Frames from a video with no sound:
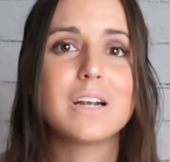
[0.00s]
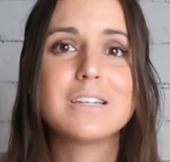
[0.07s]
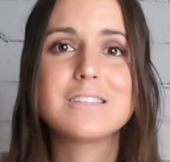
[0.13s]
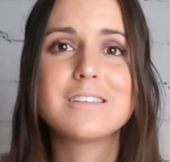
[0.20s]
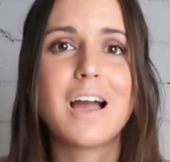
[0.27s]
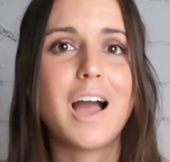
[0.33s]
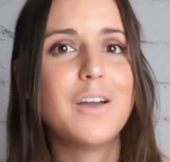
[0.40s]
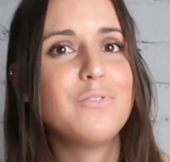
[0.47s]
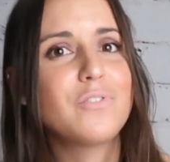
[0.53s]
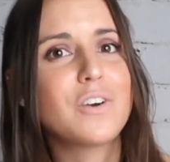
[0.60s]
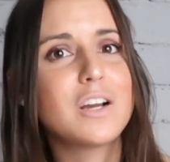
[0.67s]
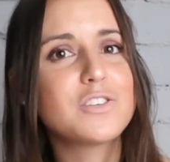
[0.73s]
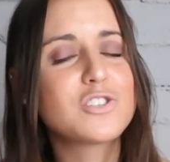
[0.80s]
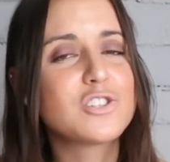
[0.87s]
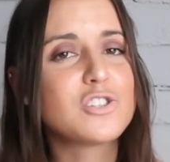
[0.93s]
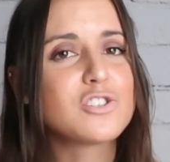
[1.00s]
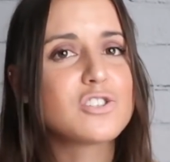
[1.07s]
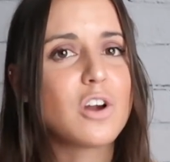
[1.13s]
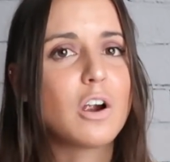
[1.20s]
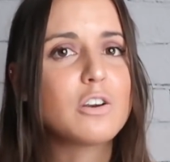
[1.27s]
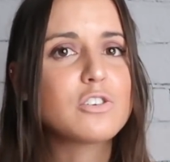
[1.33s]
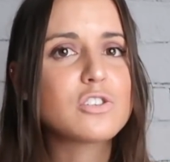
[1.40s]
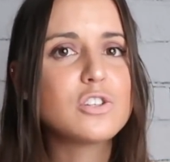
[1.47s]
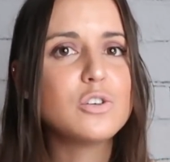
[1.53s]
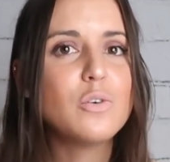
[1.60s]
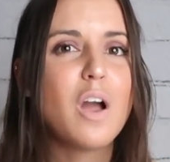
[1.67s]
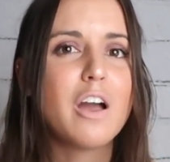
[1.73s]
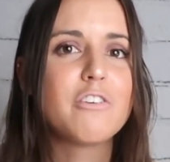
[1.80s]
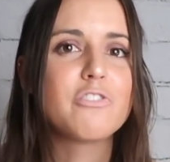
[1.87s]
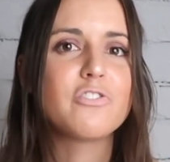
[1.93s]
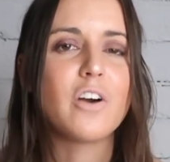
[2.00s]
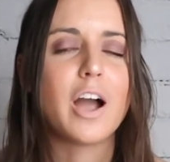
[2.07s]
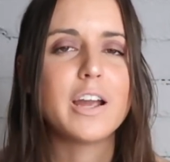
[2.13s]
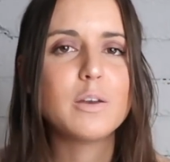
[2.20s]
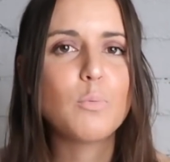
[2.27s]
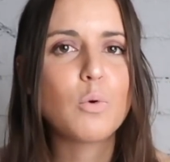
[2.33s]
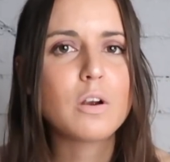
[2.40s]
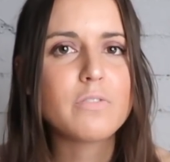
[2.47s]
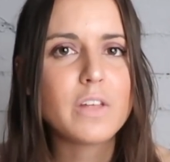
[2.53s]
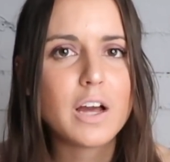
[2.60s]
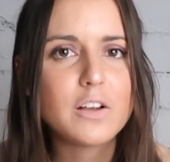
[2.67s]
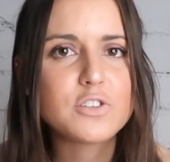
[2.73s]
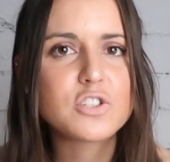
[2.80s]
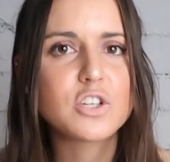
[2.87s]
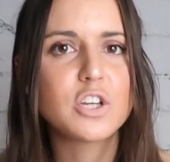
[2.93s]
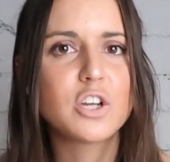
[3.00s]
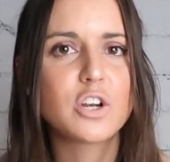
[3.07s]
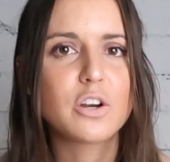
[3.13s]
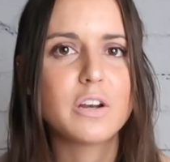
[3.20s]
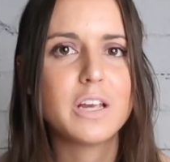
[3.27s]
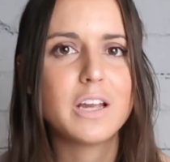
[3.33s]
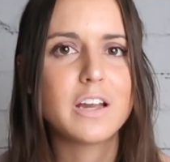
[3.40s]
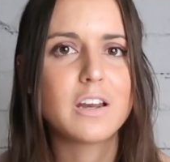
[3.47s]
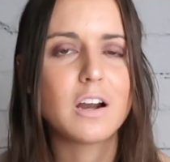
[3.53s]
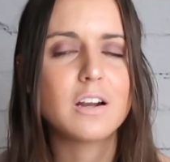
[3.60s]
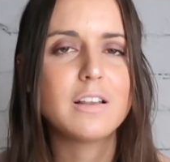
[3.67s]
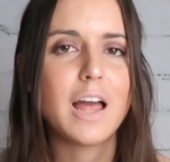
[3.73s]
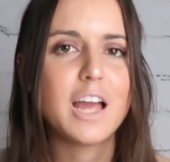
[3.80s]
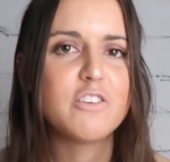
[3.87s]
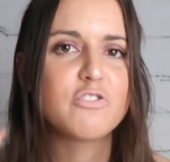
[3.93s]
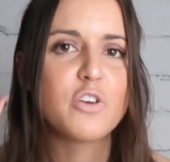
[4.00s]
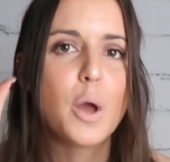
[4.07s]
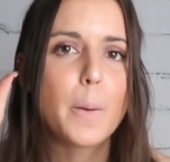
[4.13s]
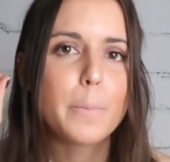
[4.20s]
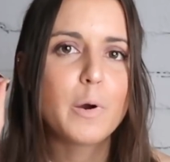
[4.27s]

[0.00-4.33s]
It's time for us to start to find more of that security in our life,